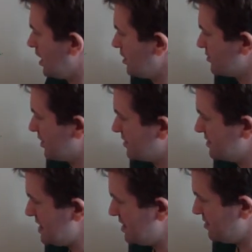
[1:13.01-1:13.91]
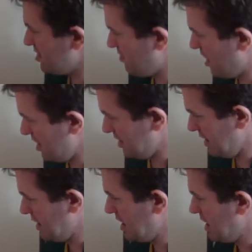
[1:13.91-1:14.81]
Let's write z is a poly
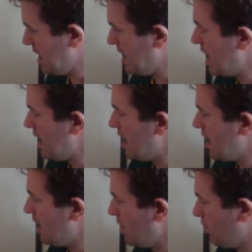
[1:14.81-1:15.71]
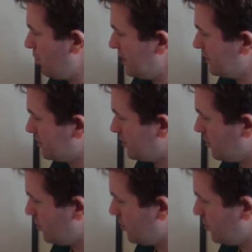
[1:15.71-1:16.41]
with